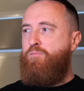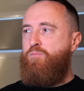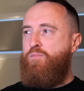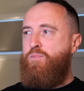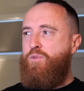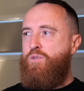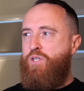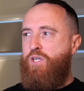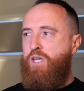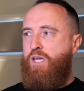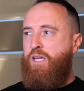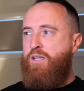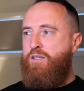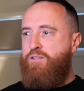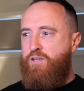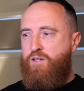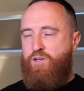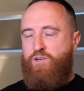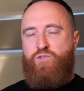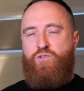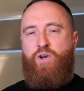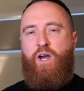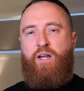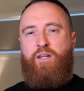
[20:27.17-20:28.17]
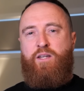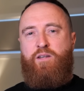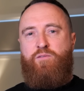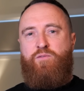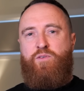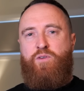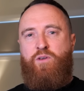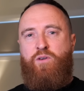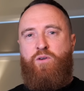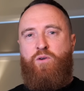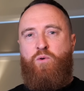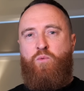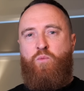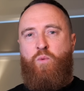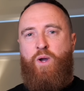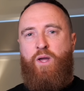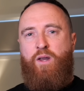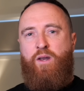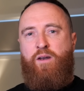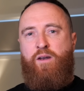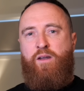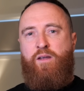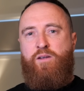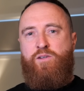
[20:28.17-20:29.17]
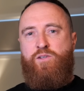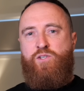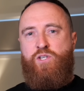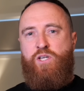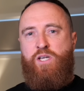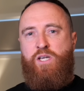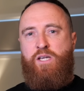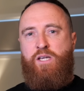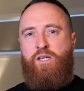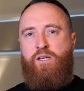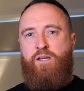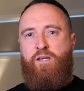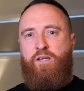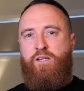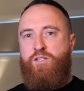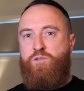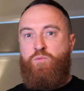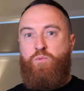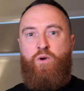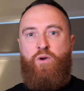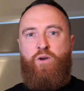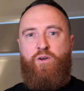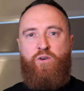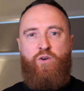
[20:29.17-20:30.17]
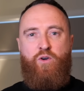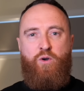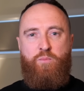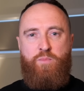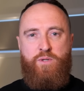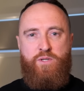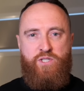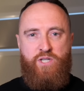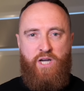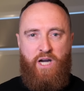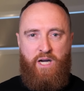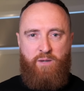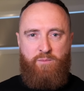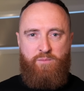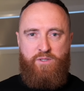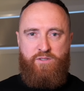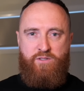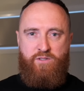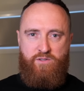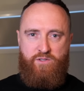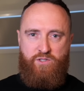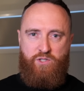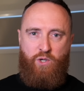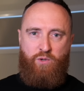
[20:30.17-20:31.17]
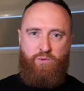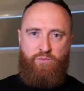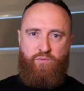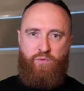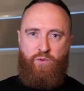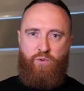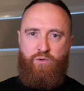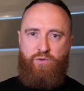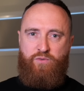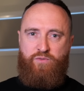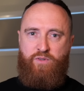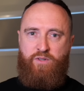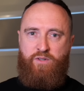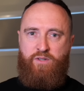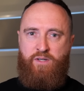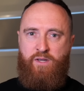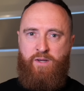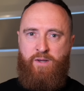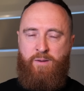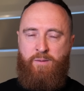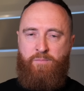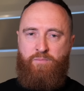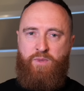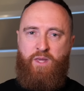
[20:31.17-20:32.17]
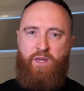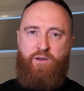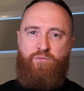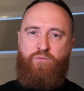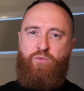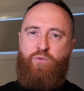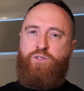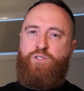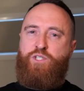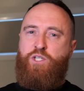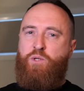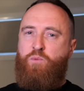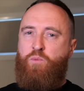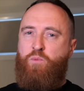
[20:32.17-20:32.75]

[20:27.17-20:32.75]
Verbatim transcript: she isn't attractive to you when she is wearing her pajamas and so forth, and therefore she